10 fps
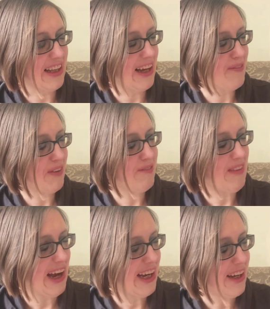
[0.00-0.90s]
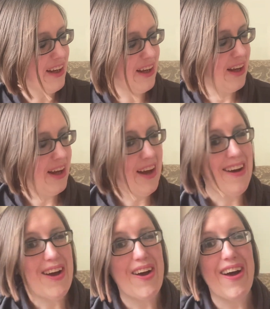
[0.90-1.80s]
that, but May,
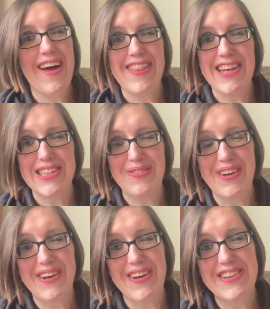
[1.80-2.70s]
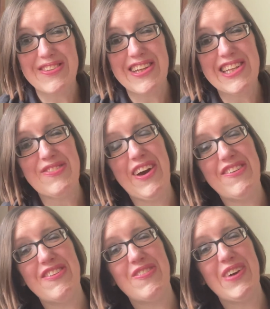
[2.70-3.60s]
this book is
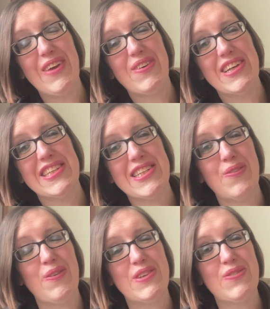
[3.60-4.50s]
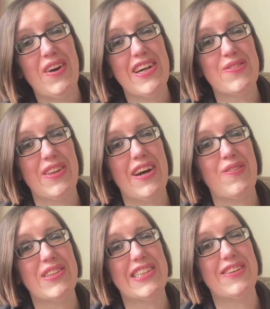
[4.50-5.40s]
perfect for May because it's a Women's Prize one that I
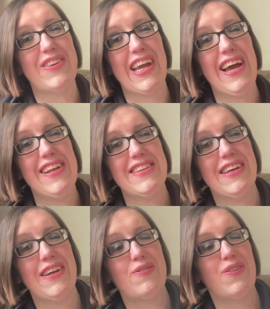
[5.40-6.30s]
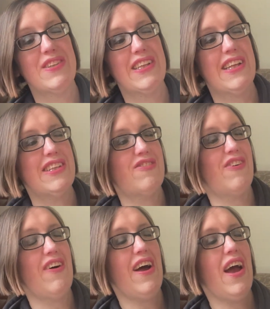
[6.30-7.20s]
wanted to get and I've wanted this
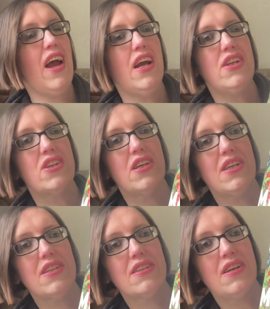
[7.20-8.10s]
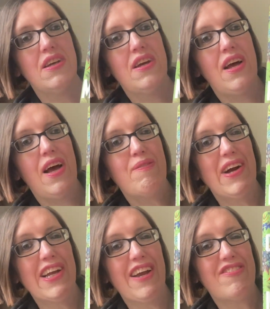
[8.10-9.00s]
for ages.
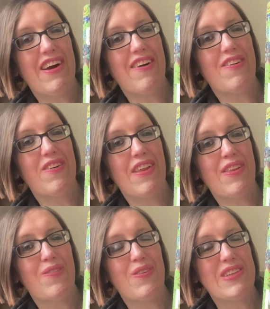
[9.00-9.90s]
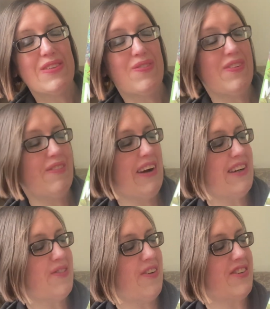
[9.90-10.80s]
Maggie O'Farrell, The Women's The
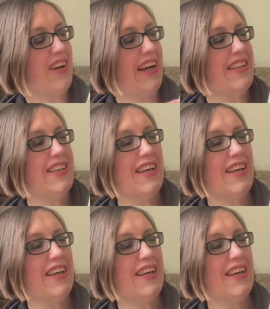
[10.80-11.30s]
Marriage Portrait.